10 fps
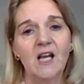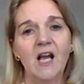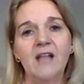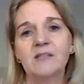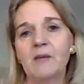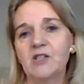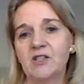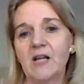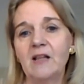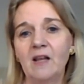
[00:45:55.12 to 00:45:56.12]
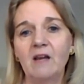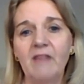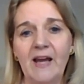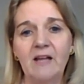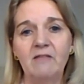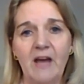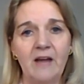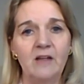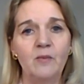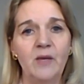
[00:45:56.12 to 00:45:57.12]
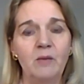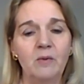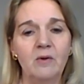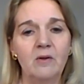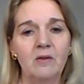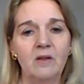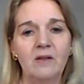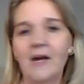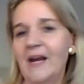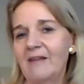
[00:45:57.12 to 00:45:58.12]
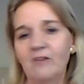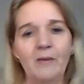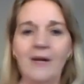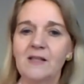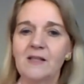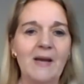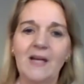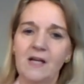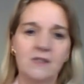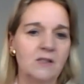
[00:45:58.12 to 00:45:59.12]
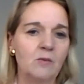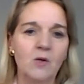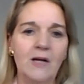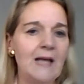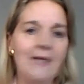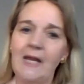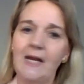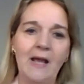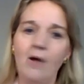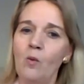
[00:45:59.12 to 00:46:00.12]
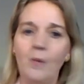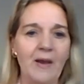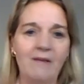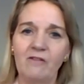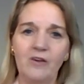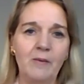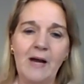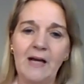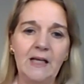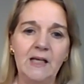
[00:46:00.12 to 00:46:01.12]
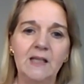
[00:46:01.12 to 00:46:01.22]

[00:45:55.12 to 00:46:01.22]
as much as I love adding value to people, not everybody's my customer, and I can't help everybody.